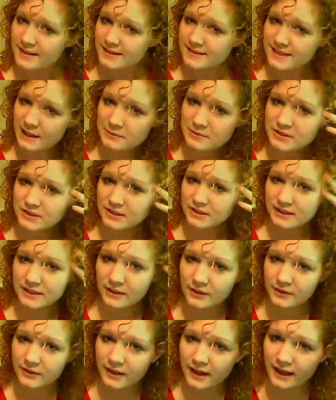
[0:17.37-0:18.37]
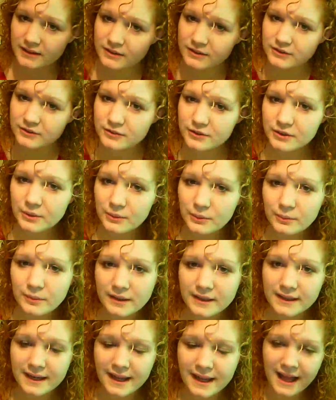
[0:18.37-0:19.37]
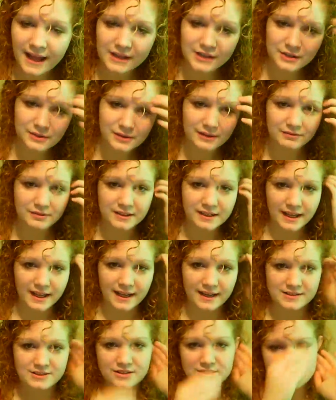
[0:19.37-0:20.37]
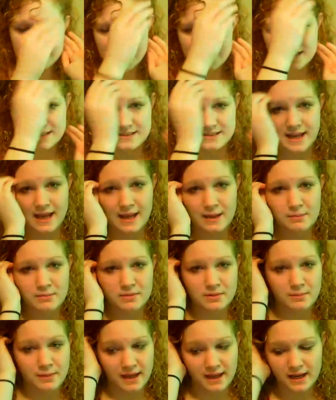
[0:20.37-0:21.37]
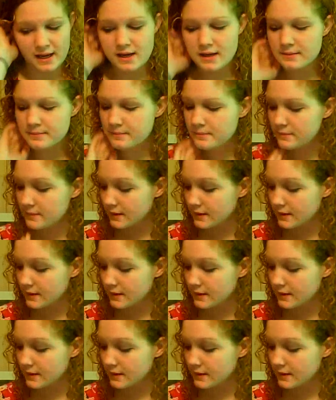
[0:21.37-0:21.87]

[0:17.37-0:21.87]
So I'm just going to go kind of through what I do every day just to kind of tame the mane.